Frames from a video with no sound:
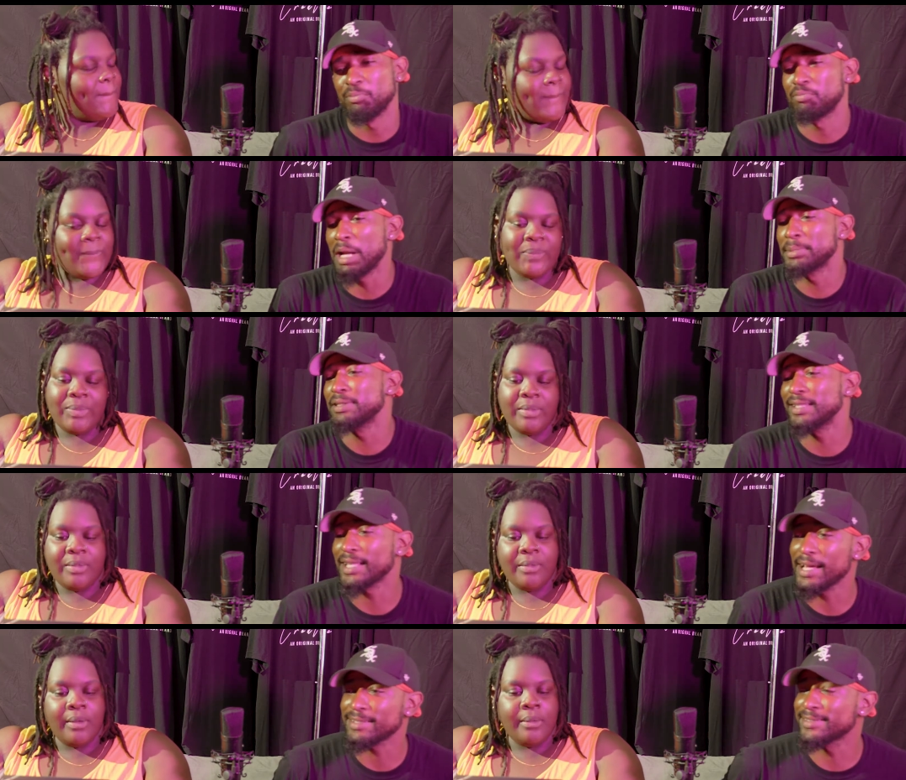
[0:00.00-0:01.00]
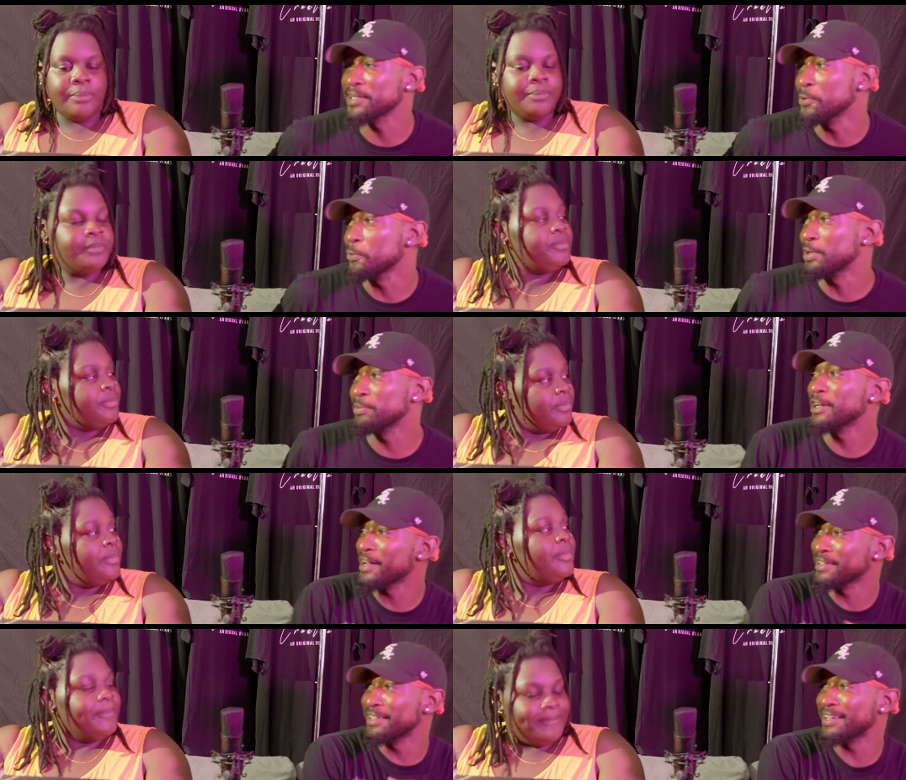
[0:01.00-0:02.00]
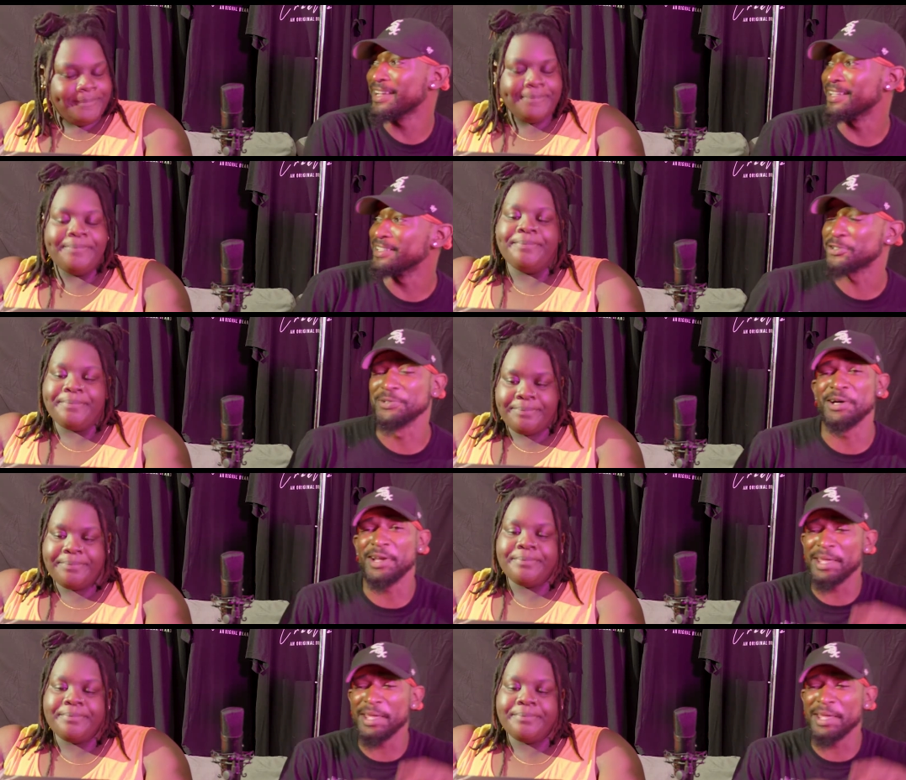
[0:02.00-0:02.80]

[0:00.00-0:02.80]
Speaker 1: Probably the last ten women I done dated, you know,